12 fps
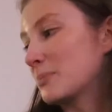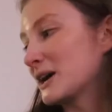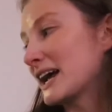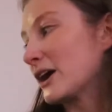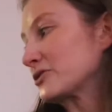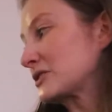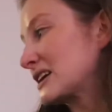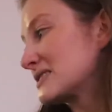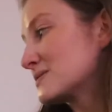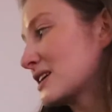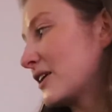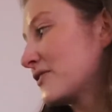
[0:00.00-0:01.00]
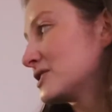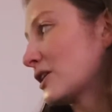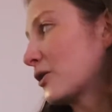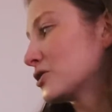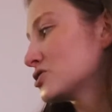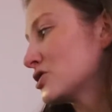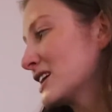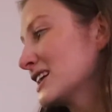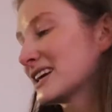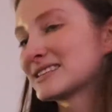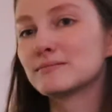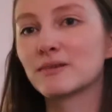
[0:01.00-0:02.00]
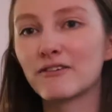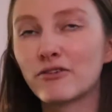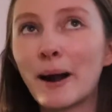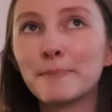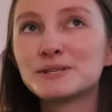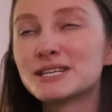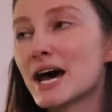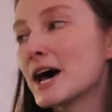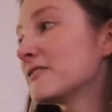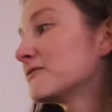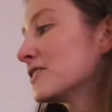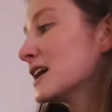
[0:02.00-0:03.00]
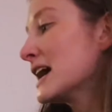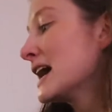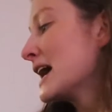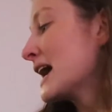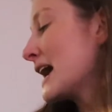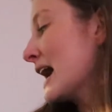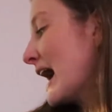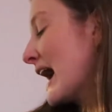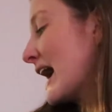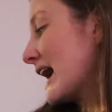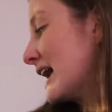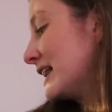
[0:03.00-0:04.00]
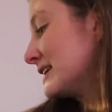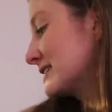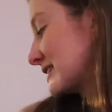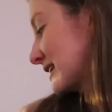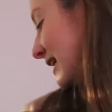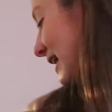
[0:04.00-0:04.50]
But I also got some stuff at Dollar Tree, like some gift wrap stuff and things like